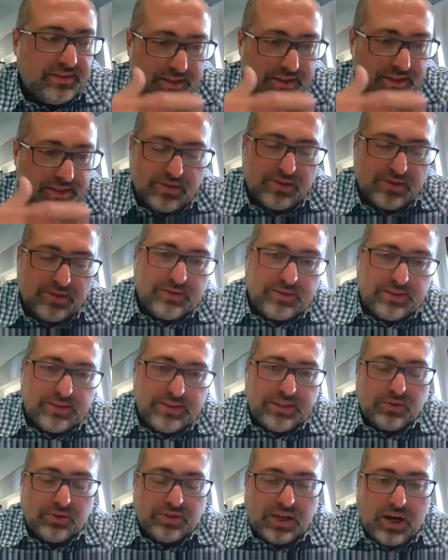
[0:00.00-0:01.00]

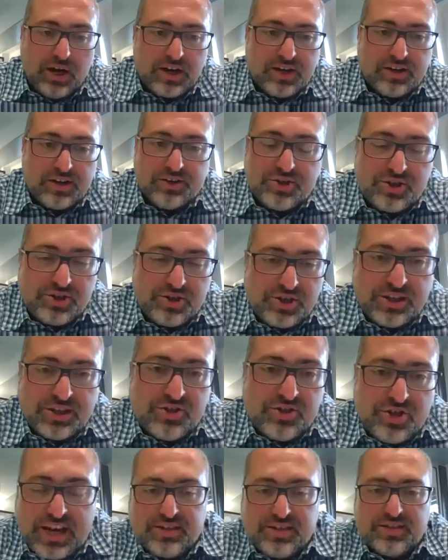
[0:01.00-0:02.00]
the Iron
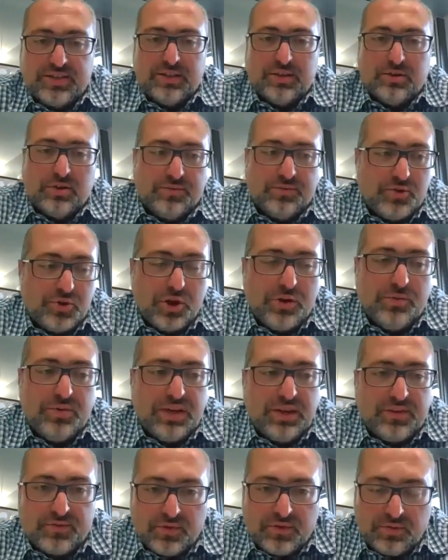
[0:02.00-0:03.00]
Chancellor of
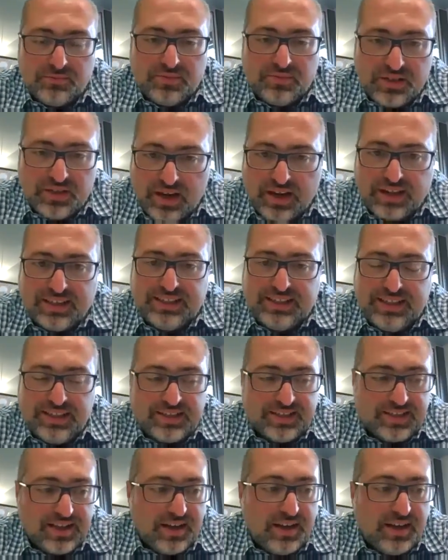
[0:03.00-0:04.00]
Germany from the
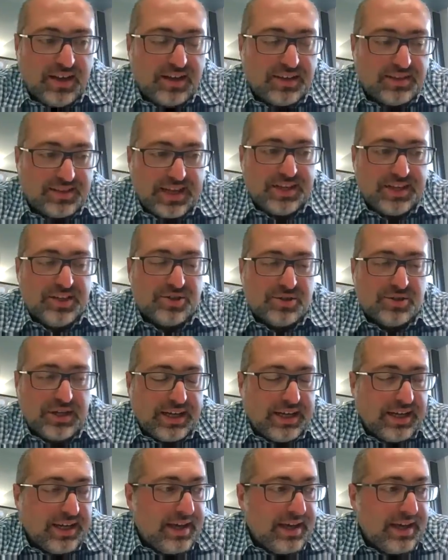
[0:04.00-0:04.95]
19th century,